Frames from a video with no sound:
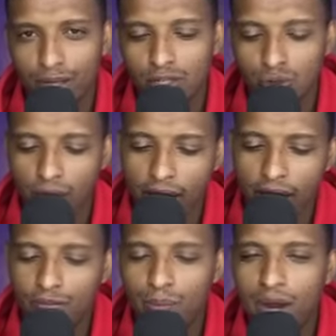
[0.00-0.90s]
So
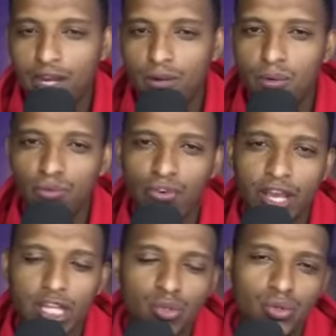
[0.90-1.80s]
everybody do not
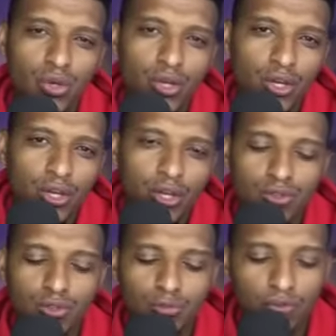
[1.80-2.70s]
forget to you know
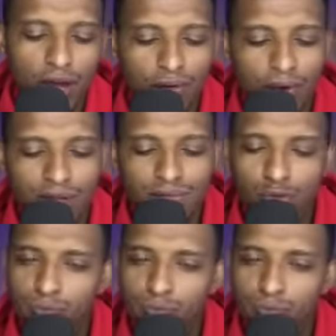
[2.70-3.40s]
to provide your, your